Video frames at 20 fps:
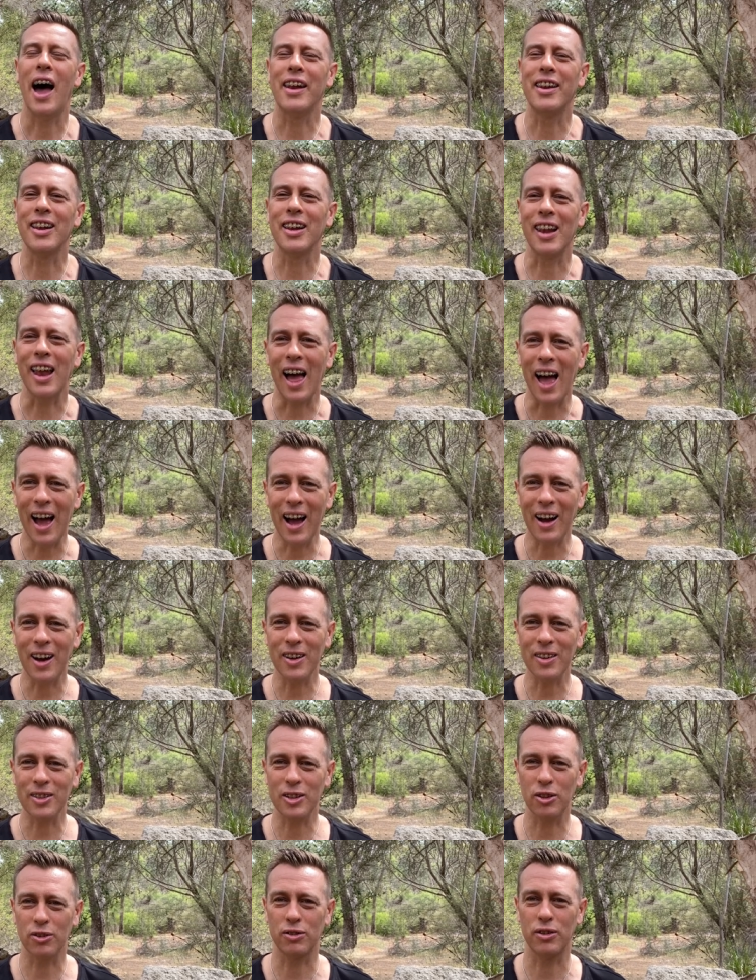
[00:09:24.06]
and
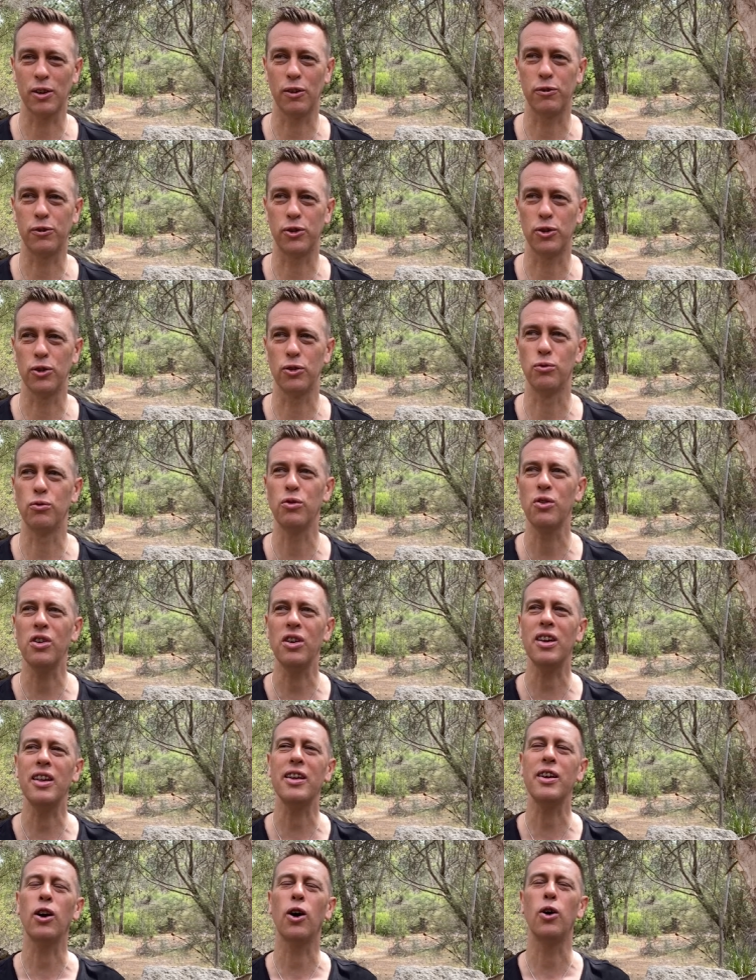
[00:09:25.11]
allow yourself to
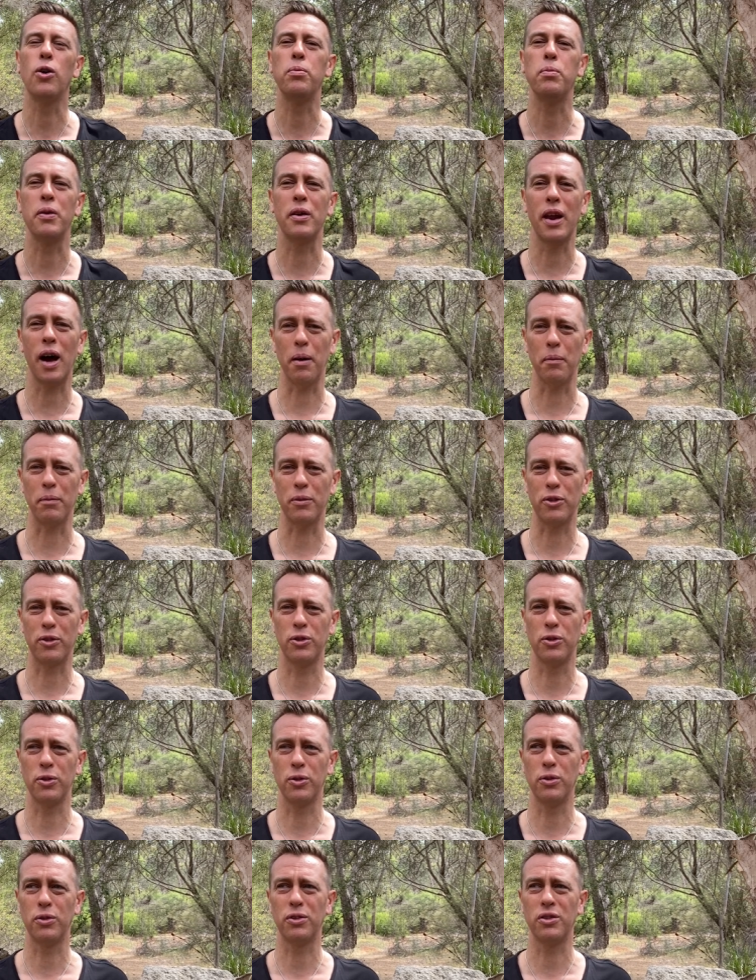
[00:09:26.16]
really open up
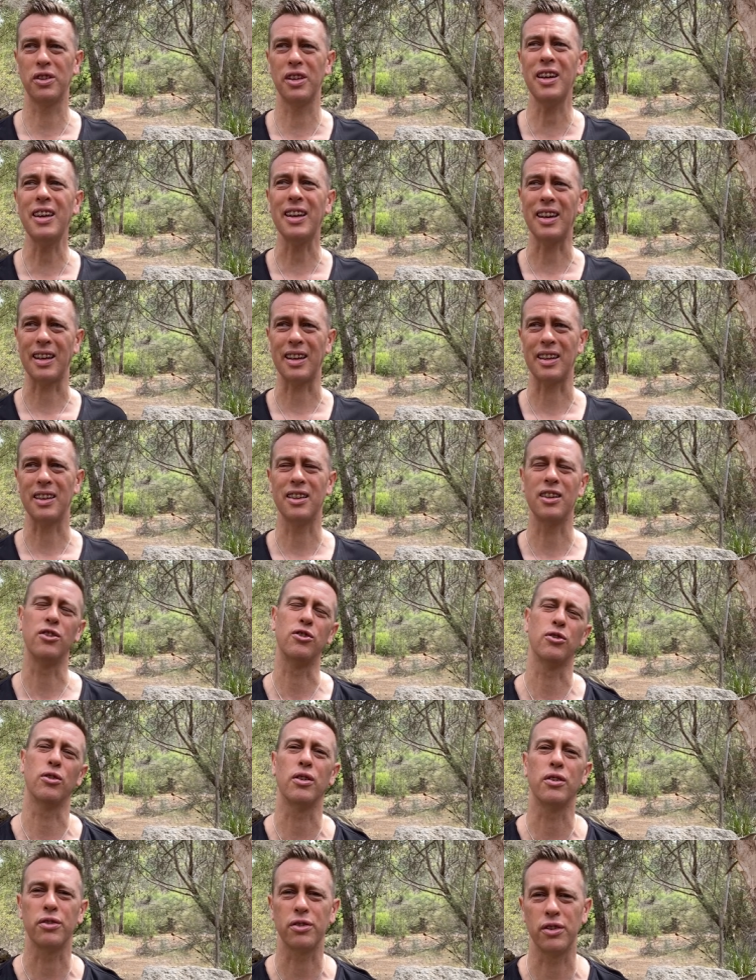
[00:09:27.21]
to see the
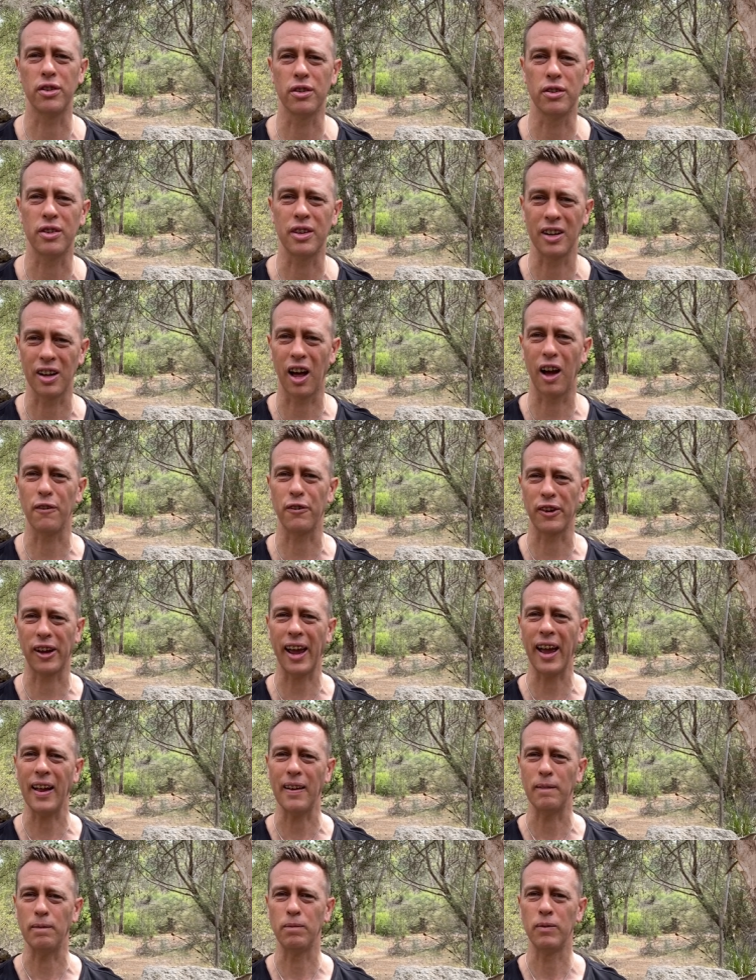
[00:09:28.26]
joyousness in life
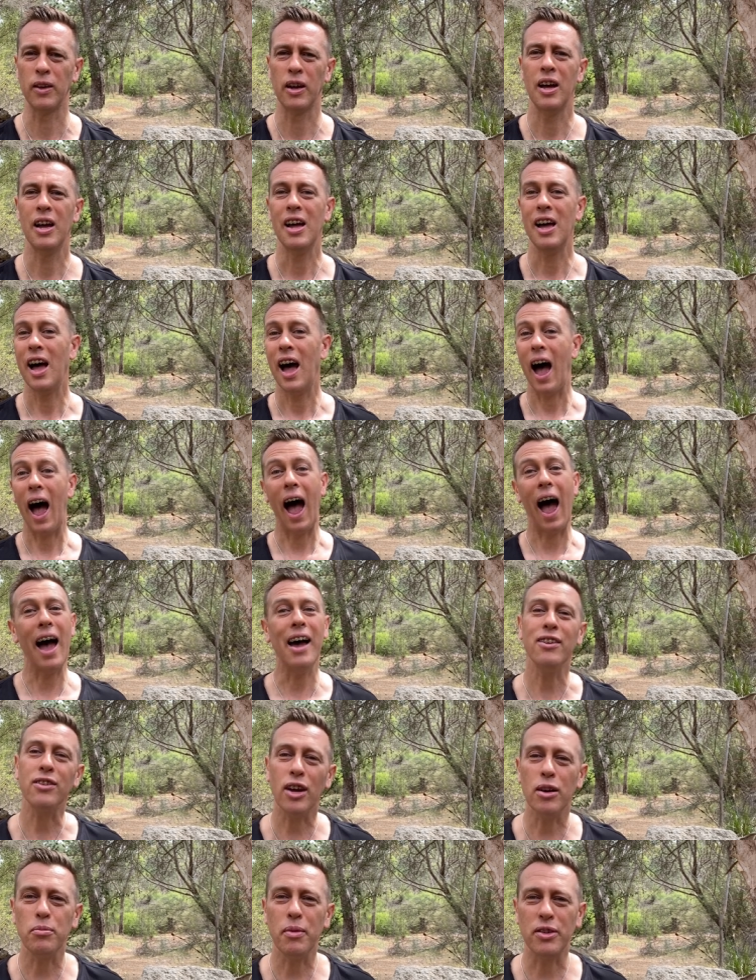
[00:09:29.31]
again.
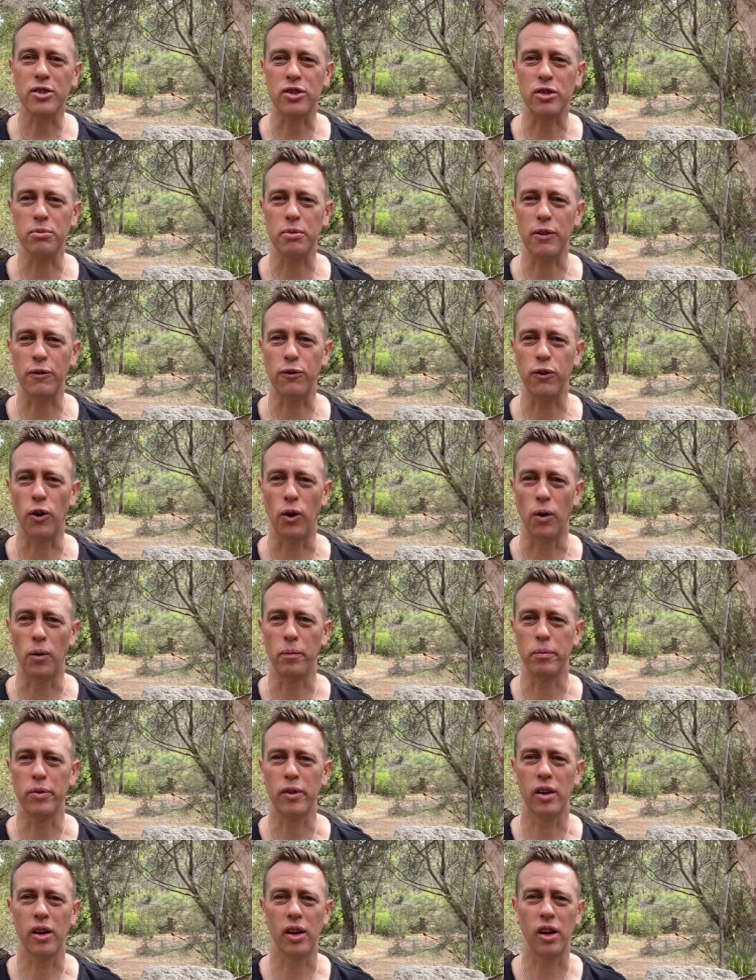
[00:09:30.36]
As I mentioned before,
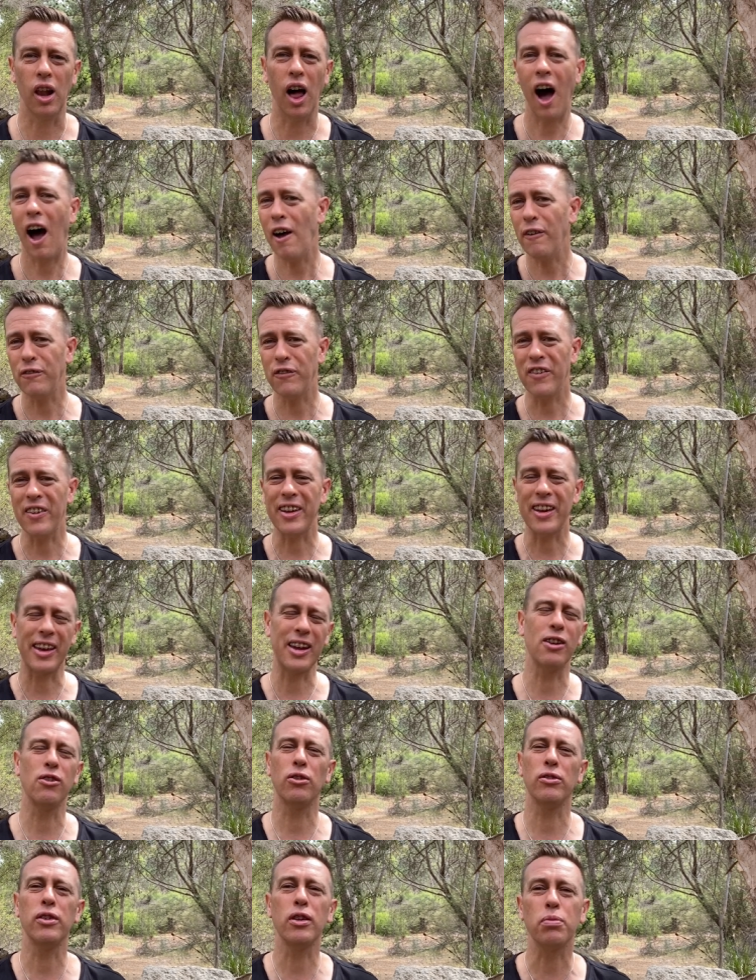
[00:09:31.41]
life
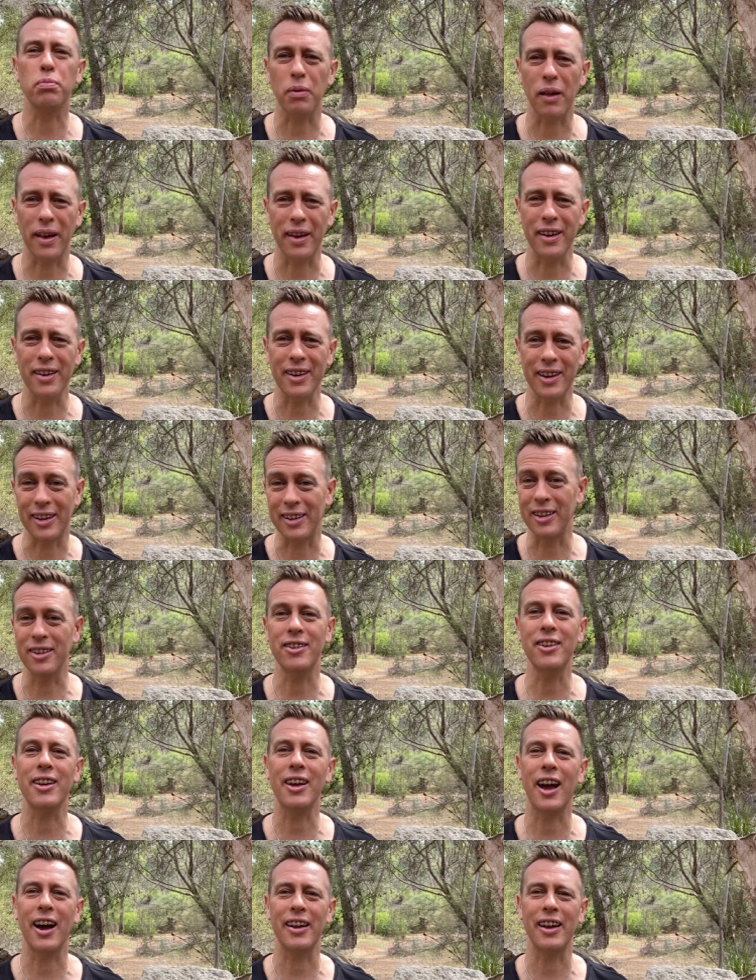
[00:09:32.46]
here on this planet, in
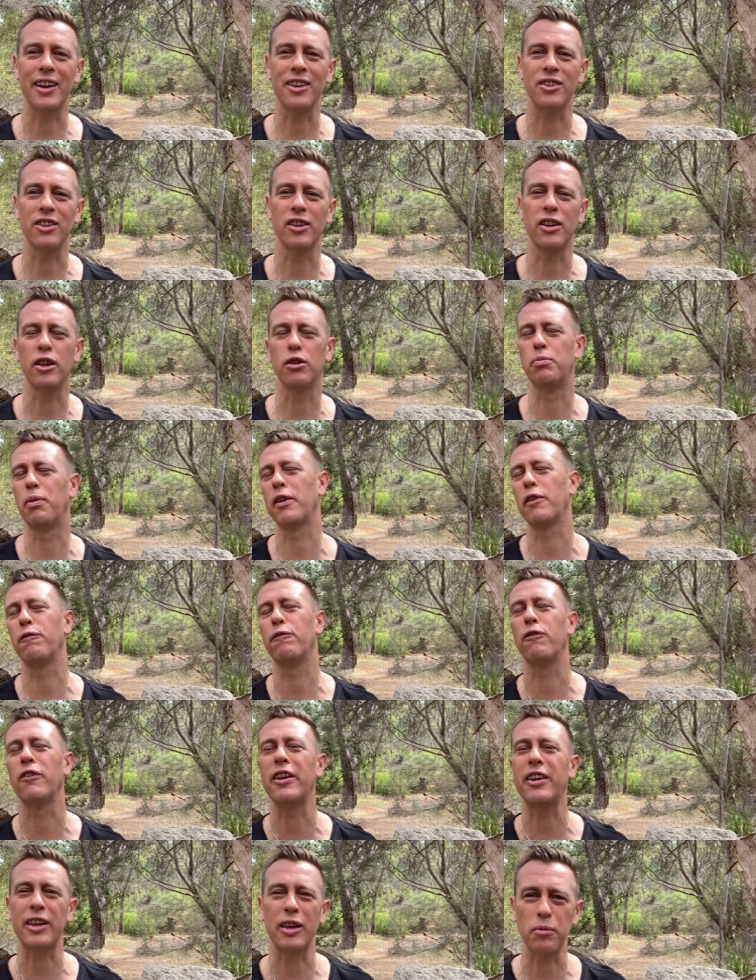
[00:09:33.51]
this incarnation, is but a
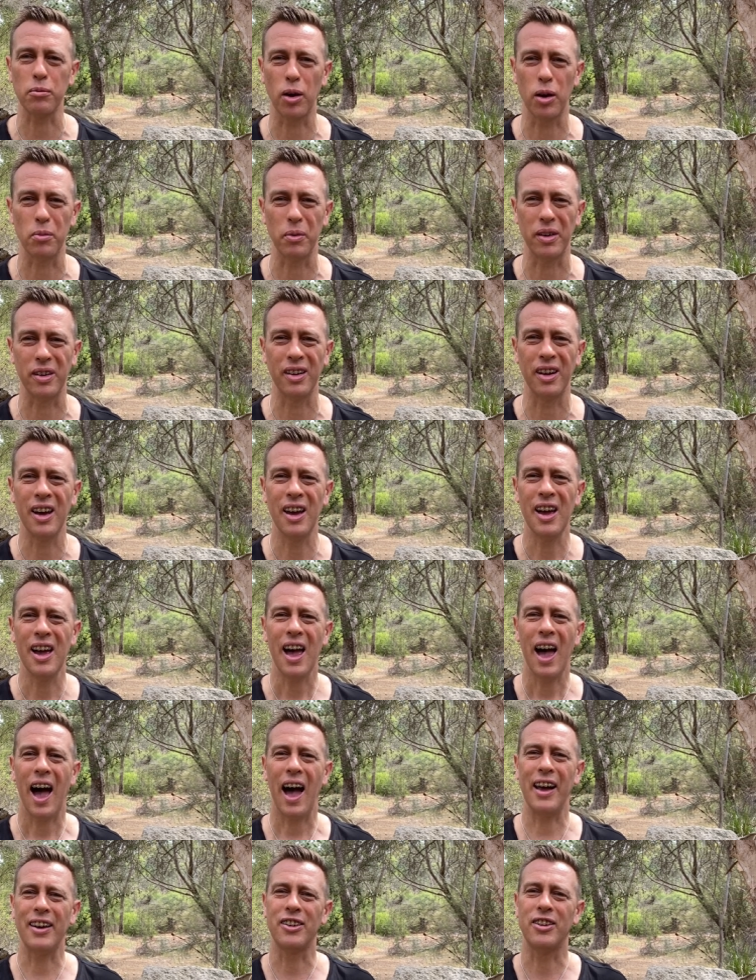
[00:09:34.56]
fleeting moment,
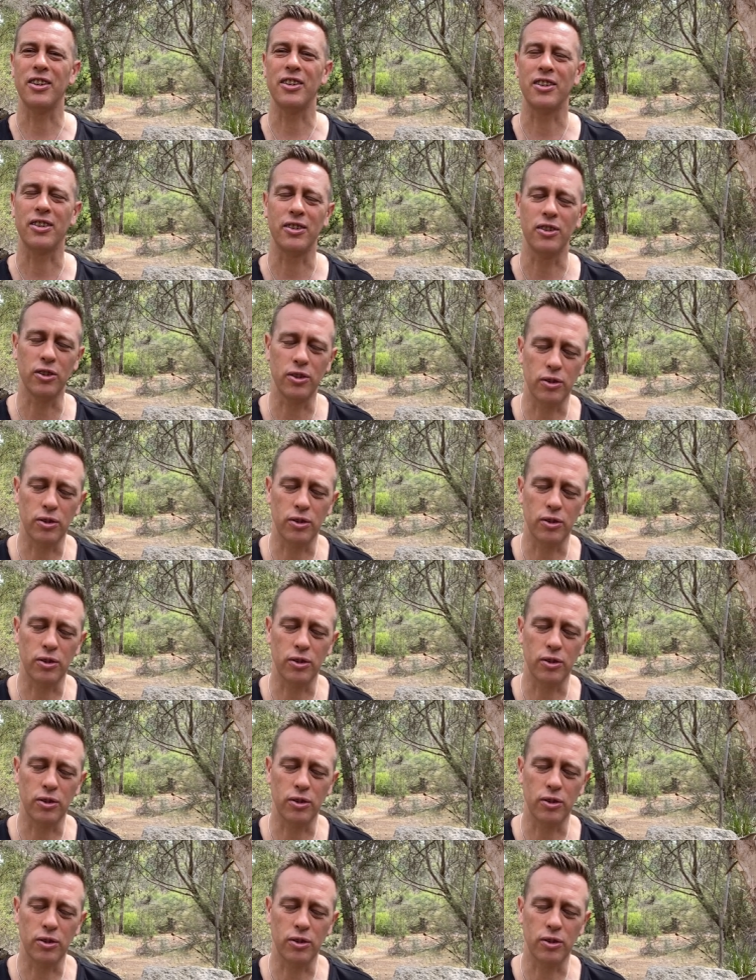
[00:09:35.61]
and to